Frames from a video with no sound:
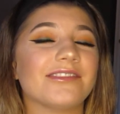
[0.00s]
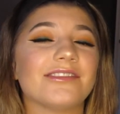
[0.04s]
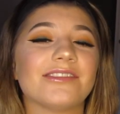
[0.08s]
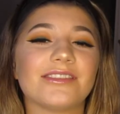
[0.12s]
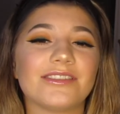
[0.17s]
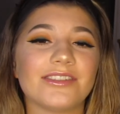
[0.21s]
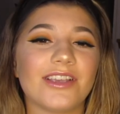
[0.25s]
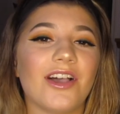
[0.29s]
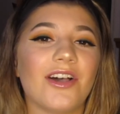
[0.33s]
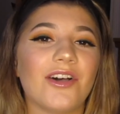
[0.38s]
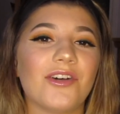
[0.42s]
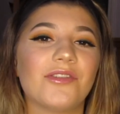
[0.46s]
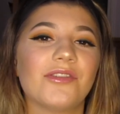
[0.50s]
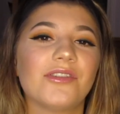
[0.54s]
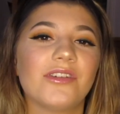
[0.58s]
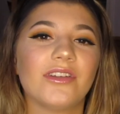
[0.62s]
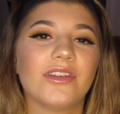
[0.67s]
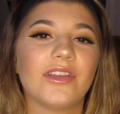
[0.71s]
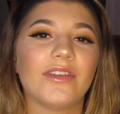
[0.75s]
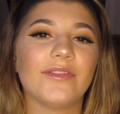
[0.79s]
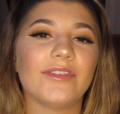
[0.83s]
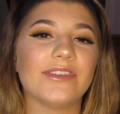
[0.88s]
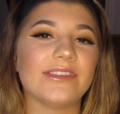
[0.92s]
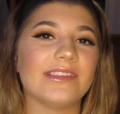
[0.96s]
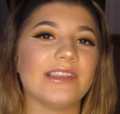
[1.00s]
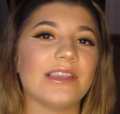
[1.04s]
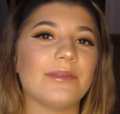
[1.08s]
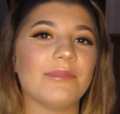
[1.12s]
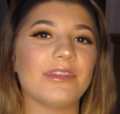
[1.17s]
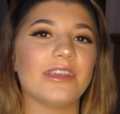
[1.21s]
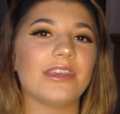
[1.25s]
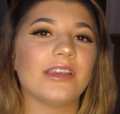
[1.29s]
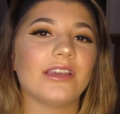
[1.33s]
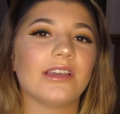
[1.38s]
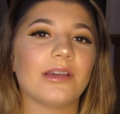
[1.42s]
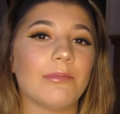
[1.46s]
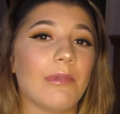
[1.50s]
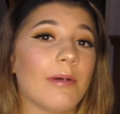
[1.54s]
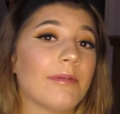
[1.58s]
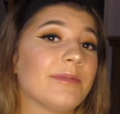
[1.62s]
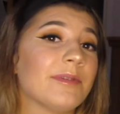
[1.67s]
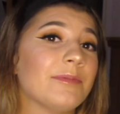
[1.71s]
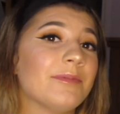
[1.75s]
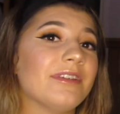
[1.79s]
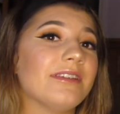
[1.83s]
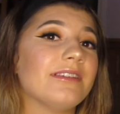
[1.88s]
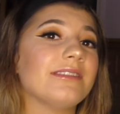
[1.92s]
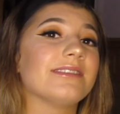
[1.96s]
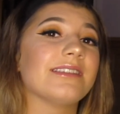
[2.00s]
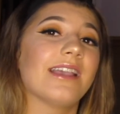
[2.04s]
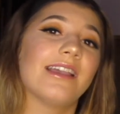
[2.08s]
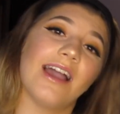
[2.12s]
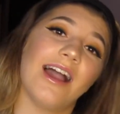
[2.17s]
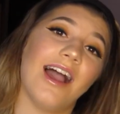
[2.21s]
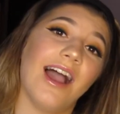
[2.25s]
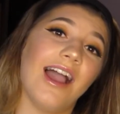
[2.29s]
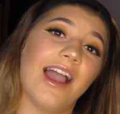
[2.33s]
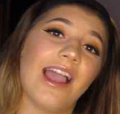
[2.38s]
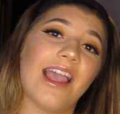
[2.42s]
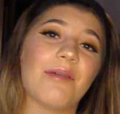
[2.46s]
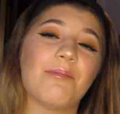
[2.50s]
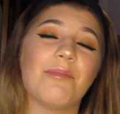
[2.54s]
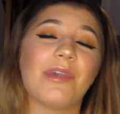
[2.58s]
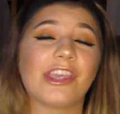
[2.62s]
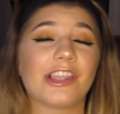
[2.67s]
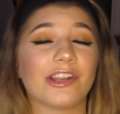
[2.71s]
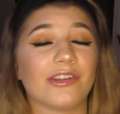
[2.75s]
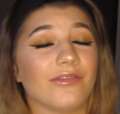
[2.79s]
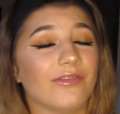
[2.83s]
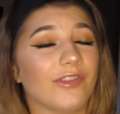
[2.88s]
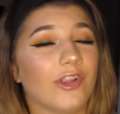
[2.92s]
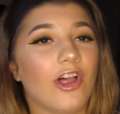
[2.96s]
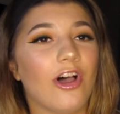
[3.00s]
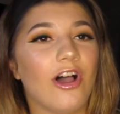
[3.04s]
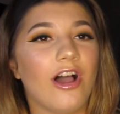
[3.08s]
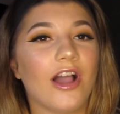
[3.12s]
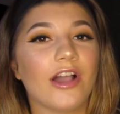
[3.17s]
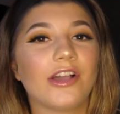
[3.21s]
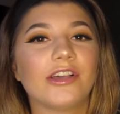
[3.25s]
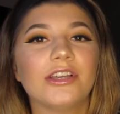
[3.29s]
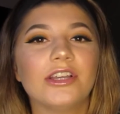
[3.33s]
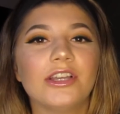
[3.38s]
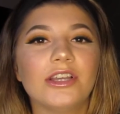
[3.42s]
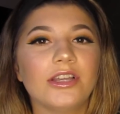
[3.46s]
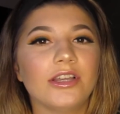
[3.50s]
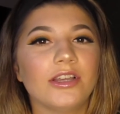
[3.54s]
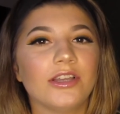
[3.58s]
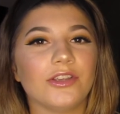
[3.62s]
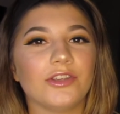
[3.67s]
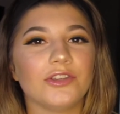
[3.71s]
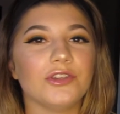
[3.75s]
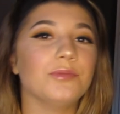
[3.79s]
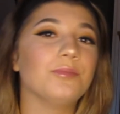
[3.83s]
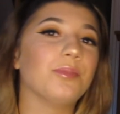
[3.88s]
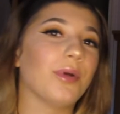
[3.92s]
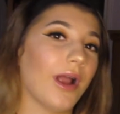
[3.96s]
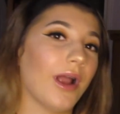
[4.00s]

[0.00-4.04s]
so if you see me, come up to me, say hi, I'm making a vlog. You'd